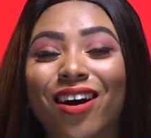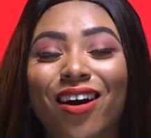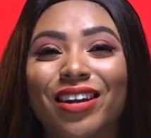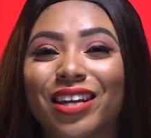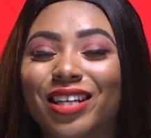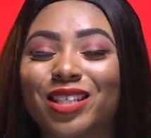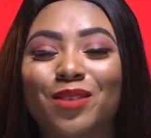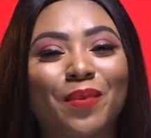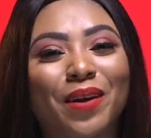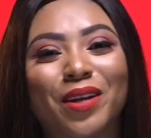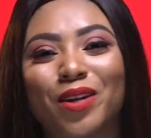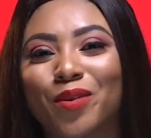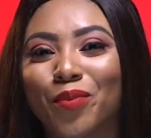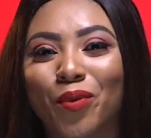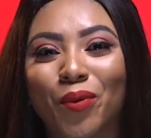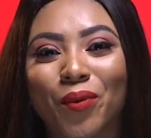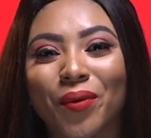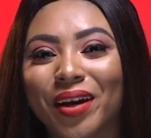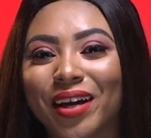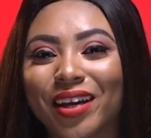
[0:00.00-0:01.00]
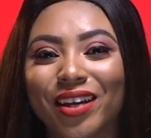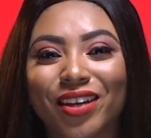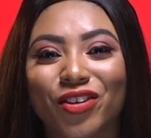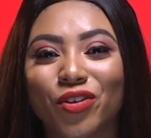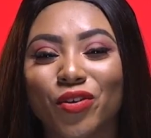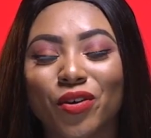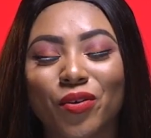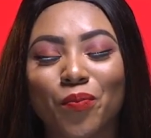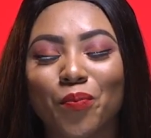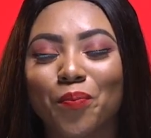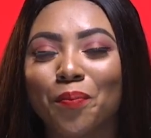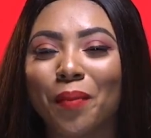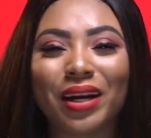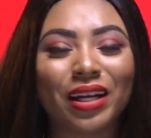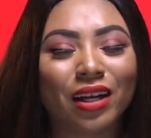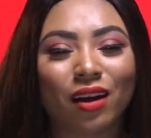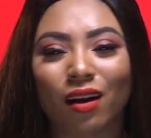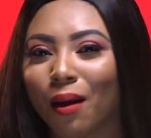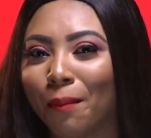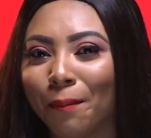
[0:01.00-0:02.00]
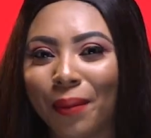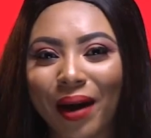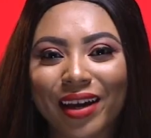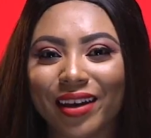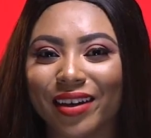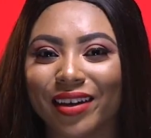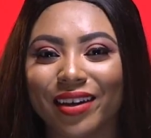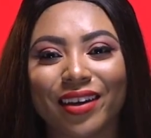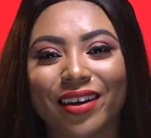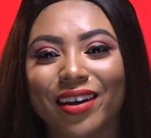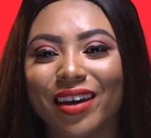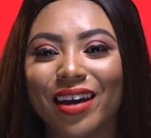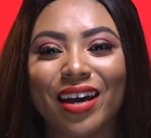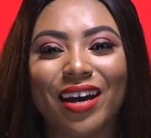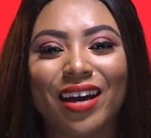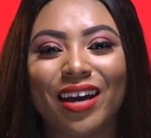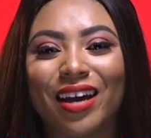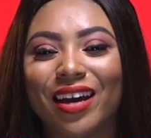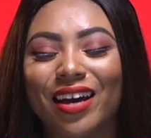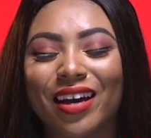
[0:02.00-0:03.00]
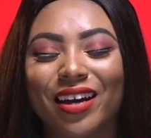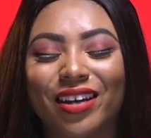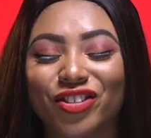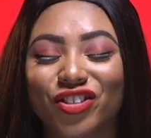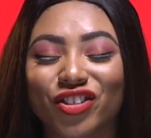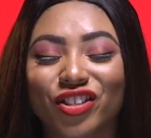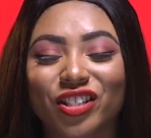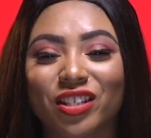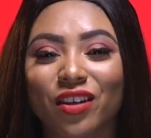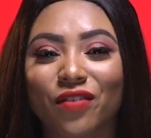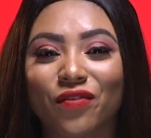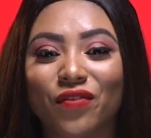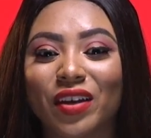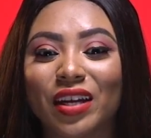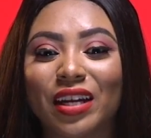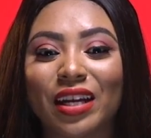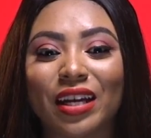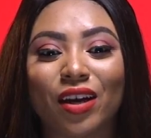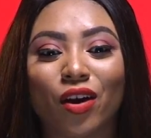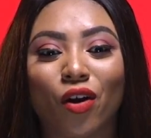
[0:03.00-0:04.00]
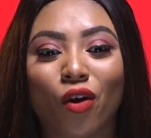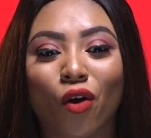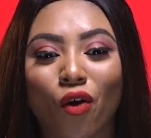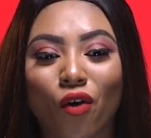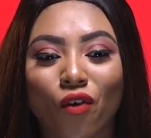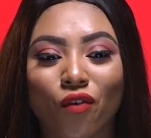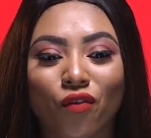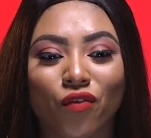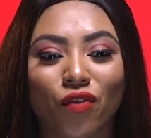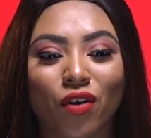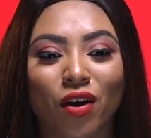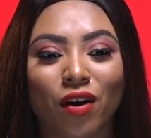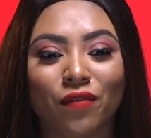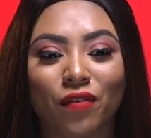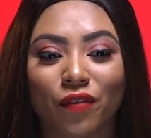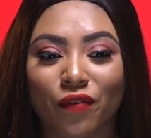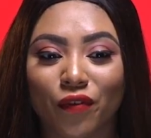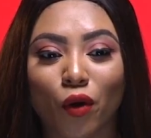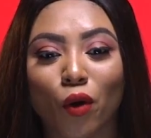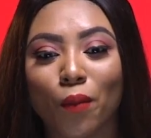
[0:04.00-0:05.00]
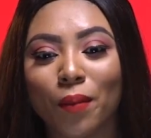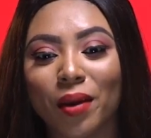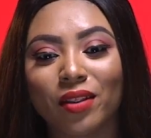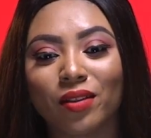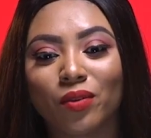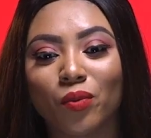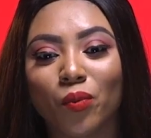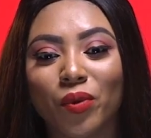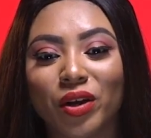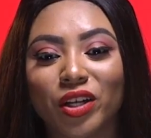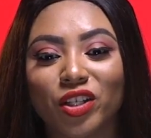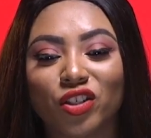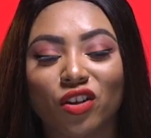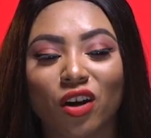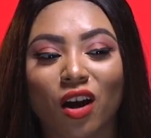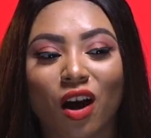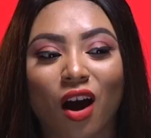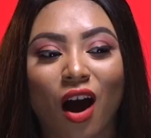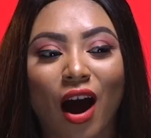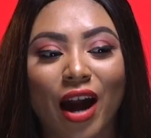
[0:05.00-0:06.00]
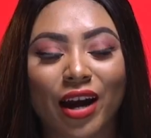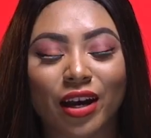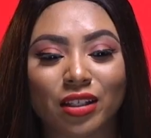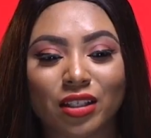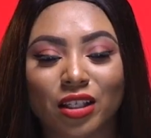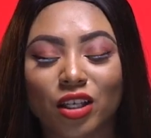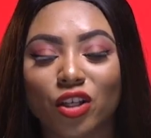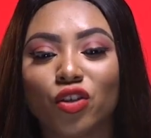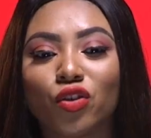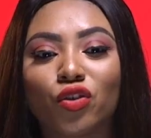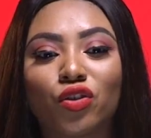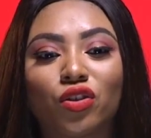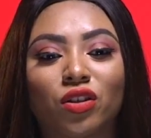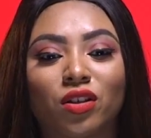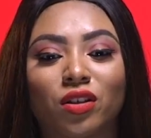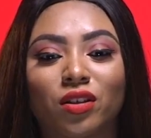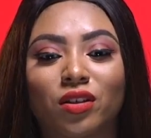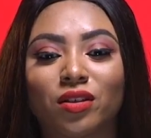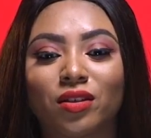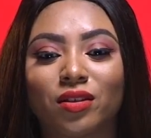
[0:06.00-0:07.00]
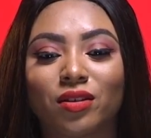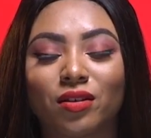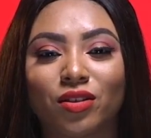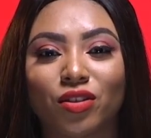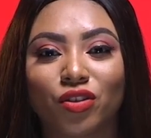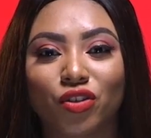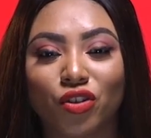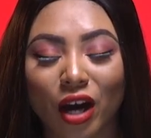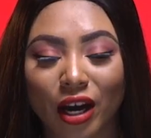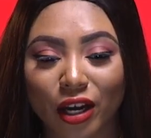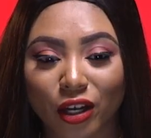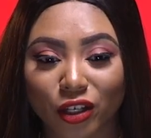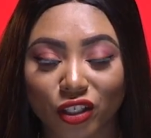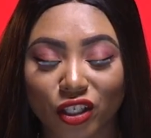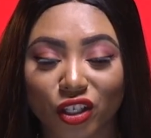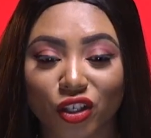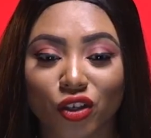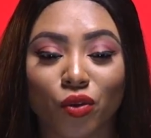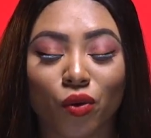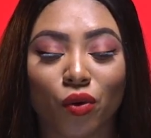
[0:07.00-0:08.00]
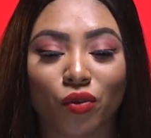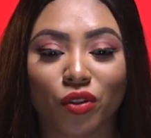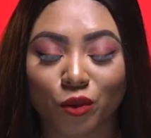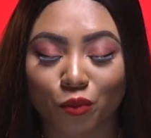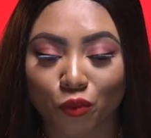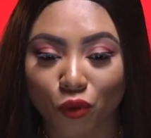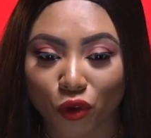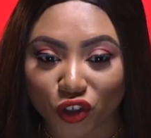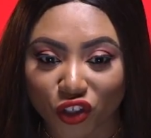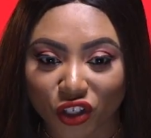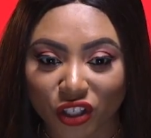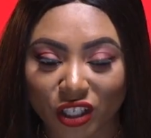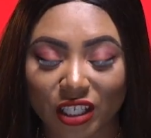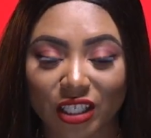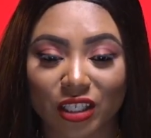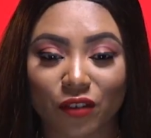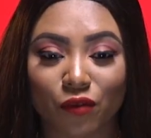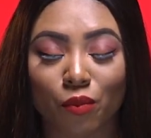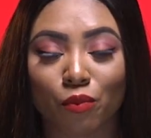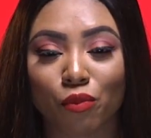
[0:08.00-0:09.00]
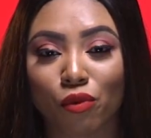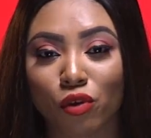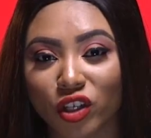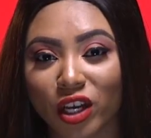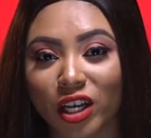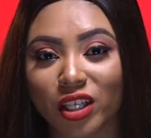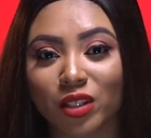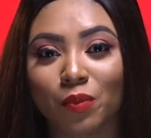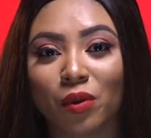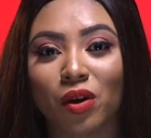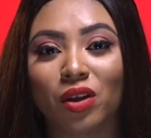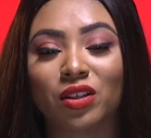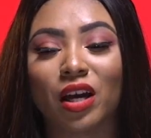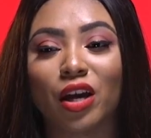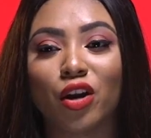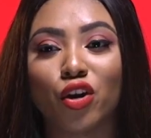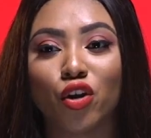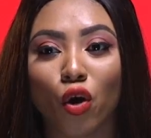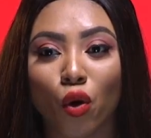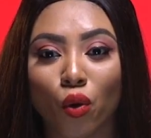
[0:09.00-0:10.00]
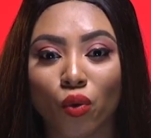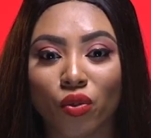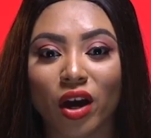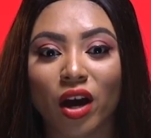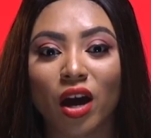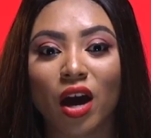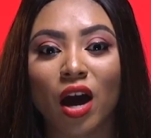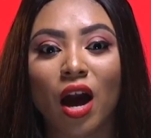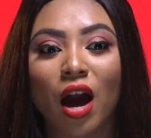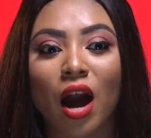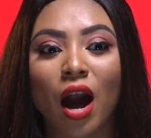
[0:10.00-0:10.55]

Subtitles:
unexplainable. Money can't buy it. It's just a feeling of fulfillment, which I continue on this project, these different projects, because I know that